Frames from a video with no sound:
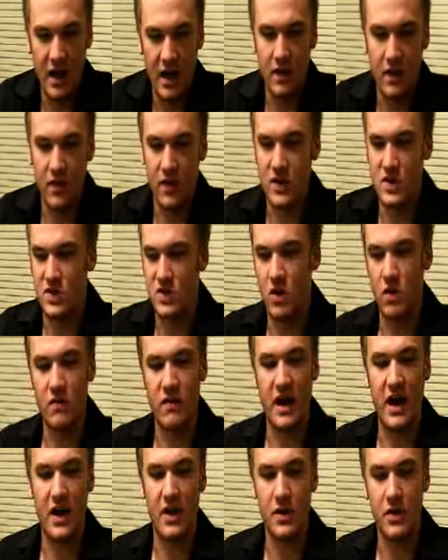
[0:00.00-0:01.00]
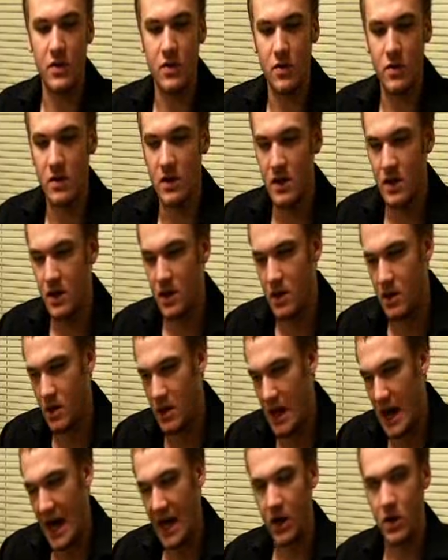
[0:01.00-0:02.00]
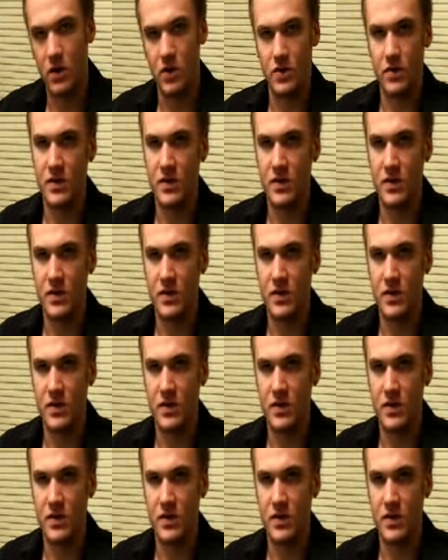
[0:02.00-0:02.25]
and there's no value at all.